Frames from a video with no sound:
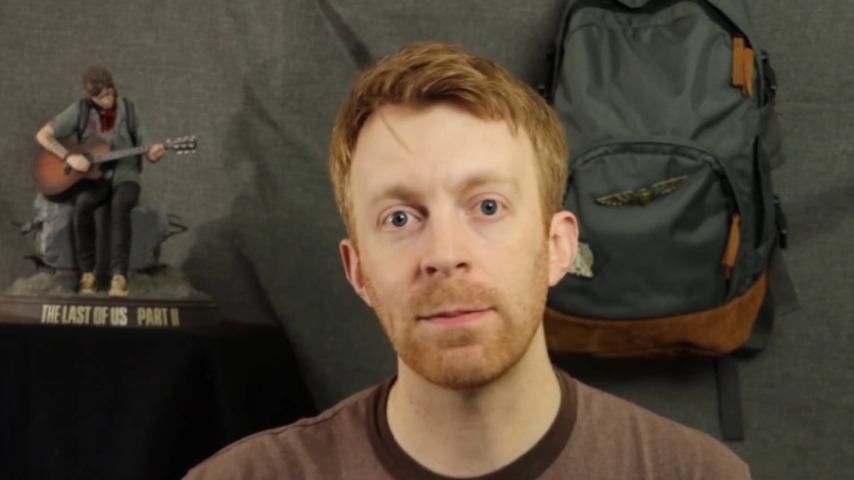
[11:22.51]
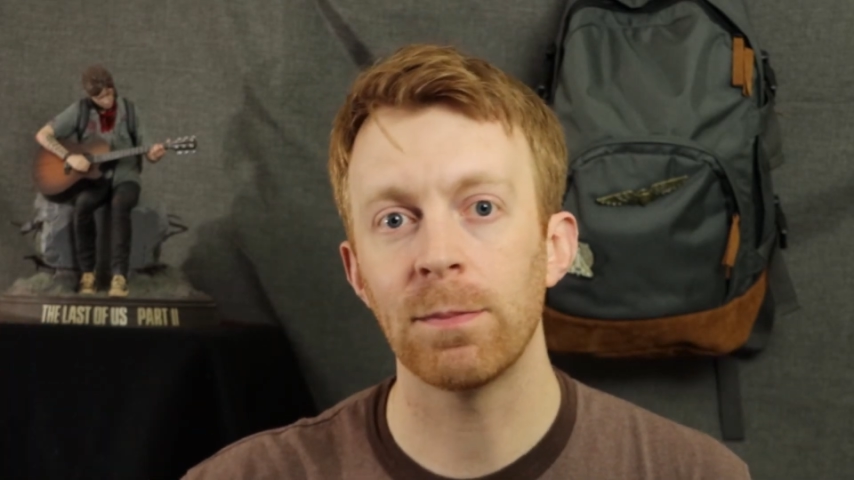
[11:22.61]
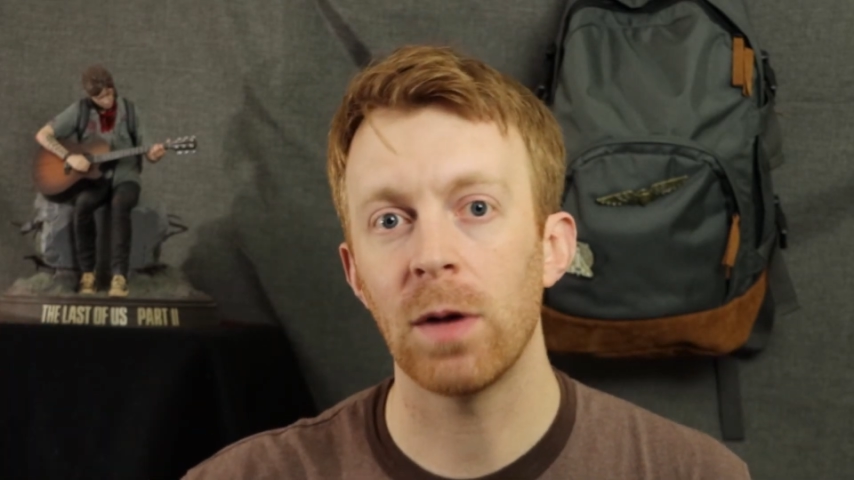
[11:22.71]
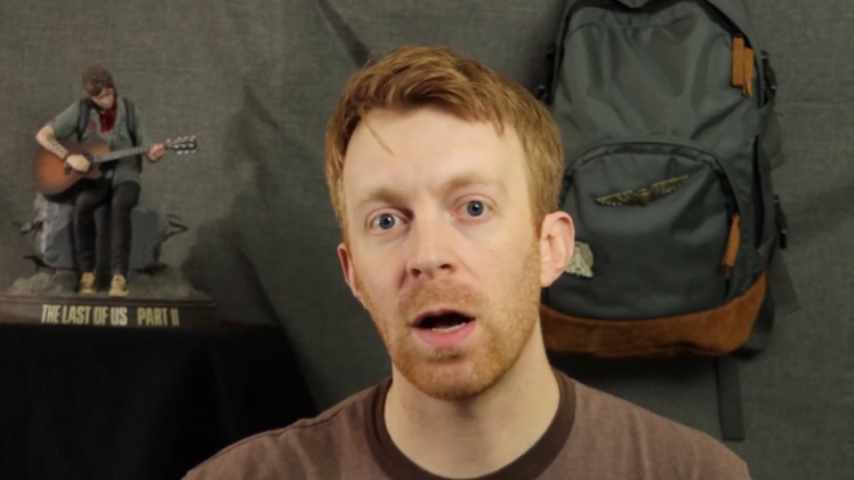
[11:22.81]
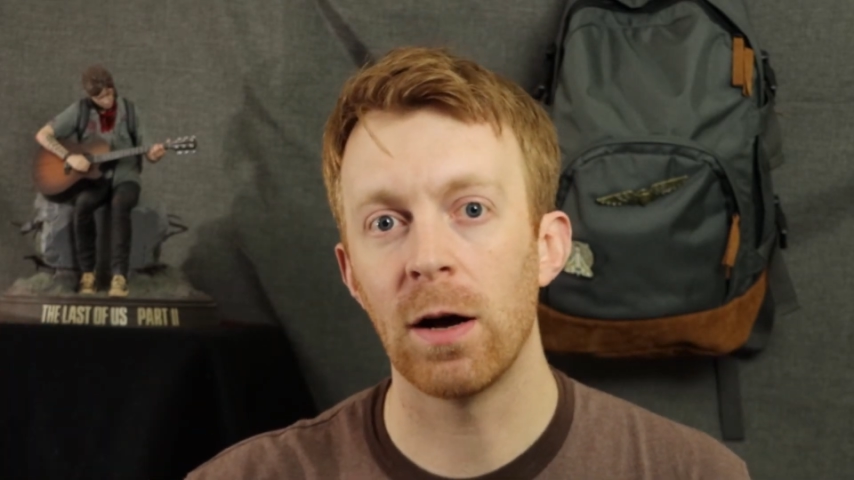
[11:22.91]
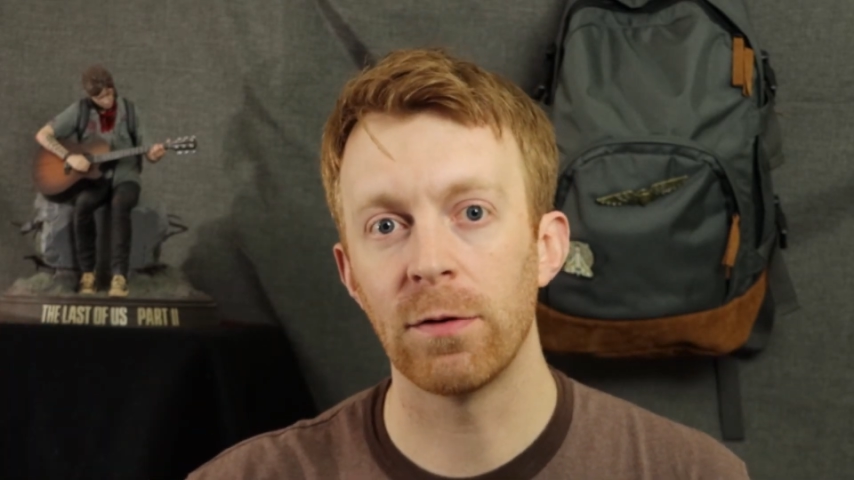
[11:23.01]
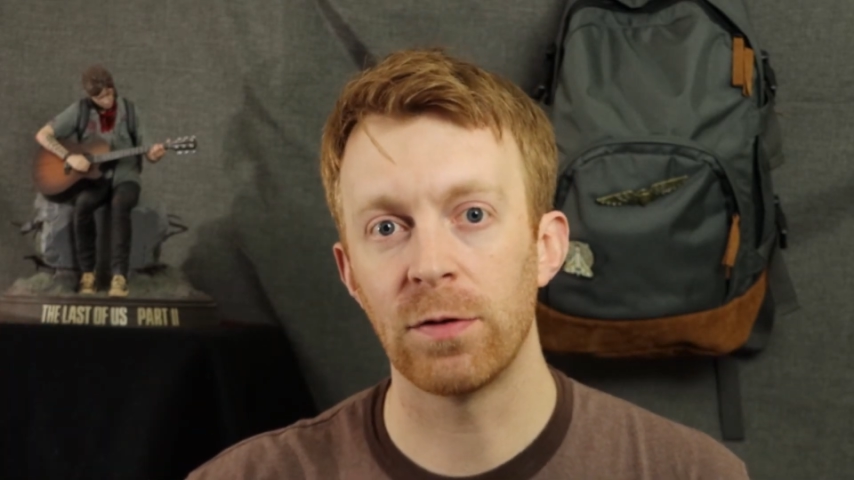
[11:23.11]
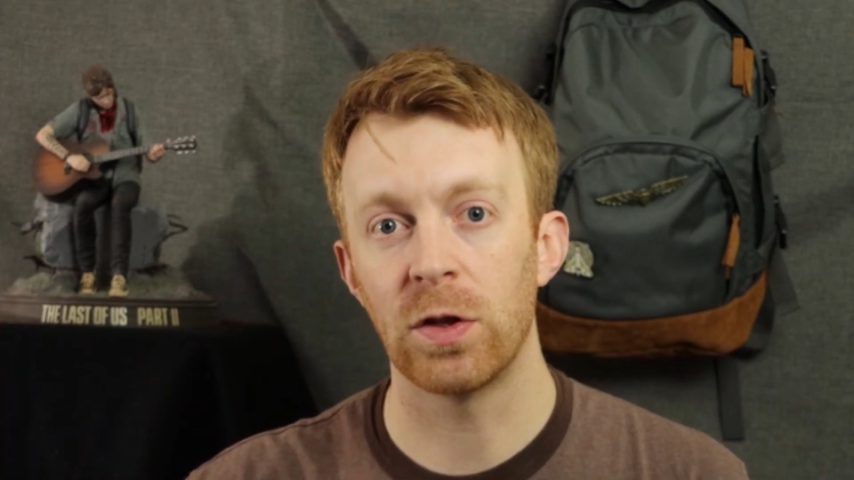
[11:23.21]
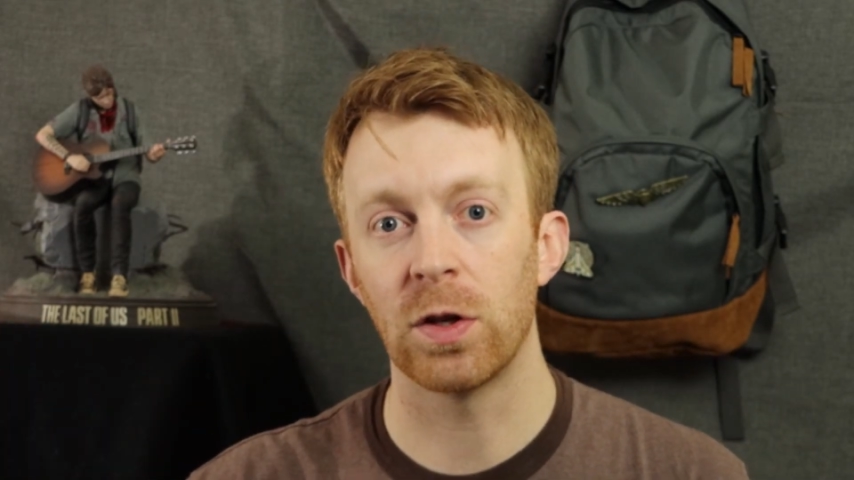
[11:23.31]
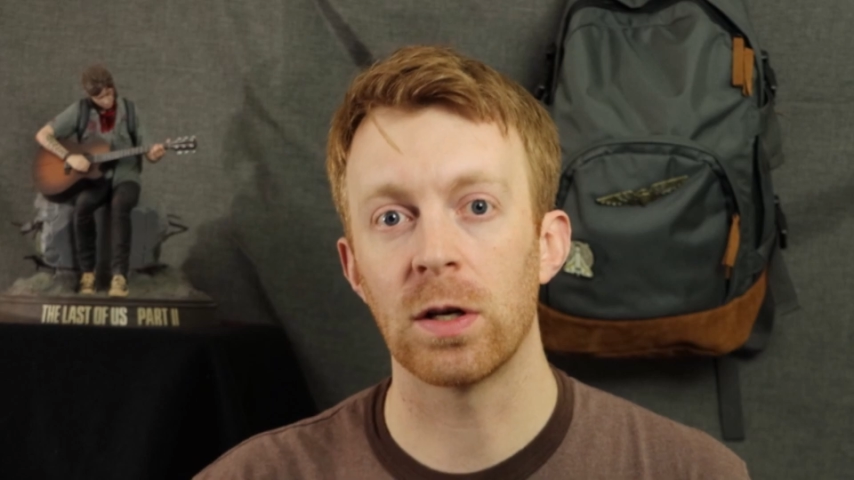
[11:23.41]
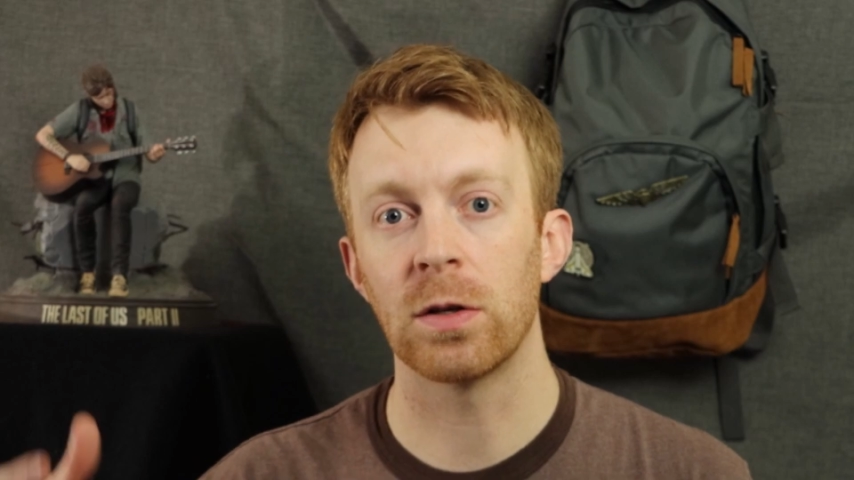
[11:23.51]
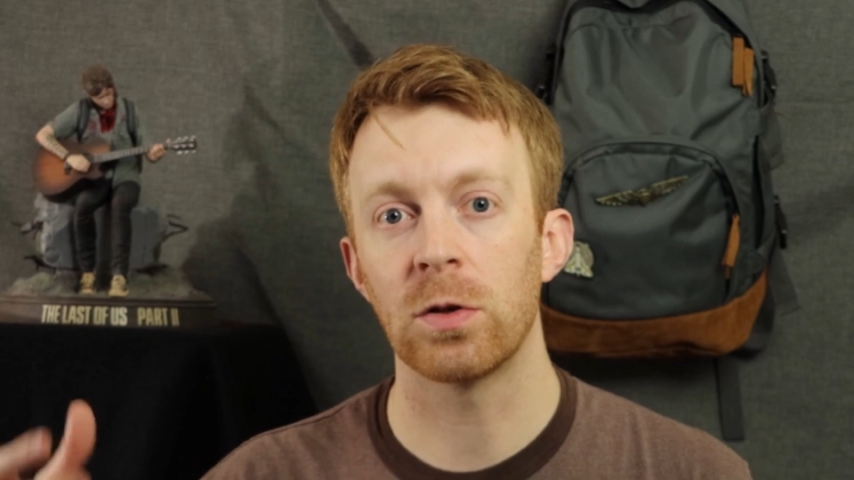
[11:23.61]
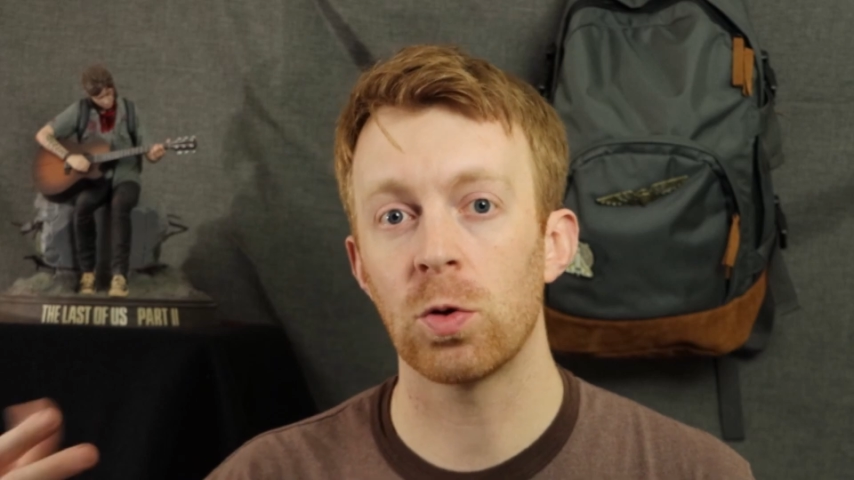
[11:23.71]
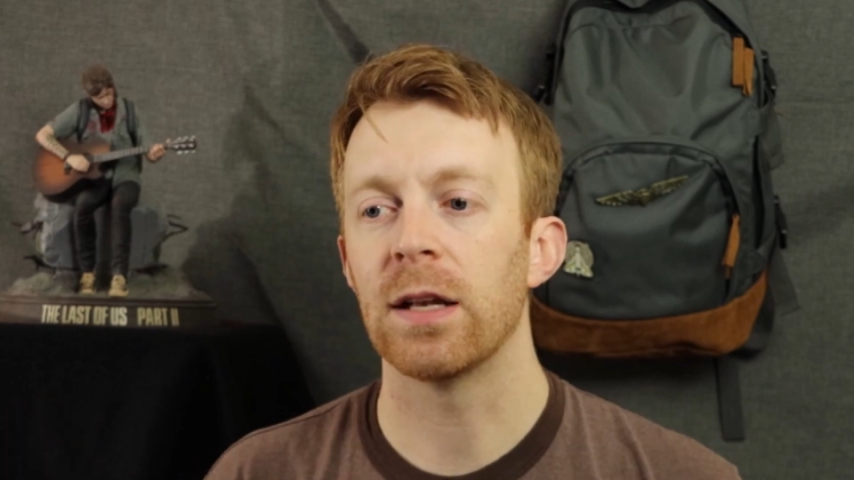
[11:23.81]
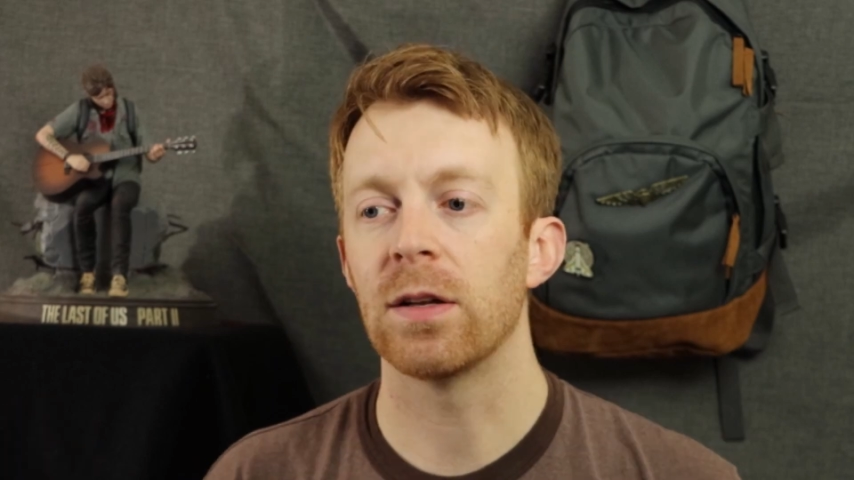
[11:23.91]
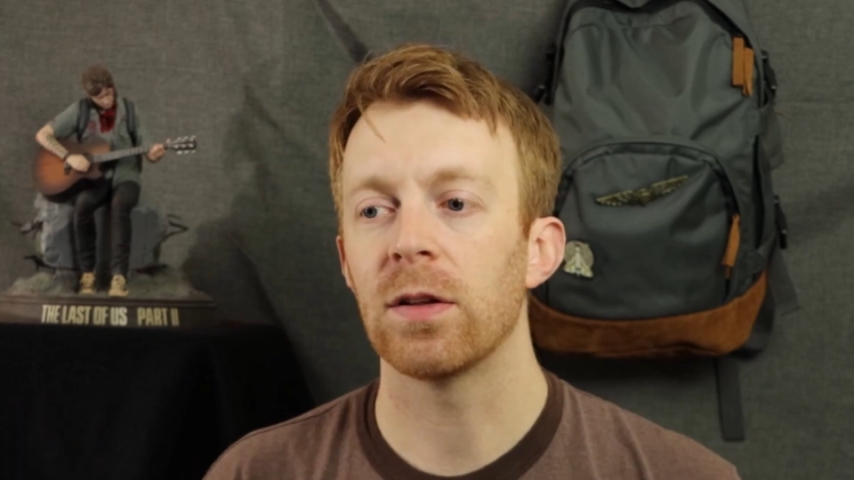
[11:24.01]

of the truck.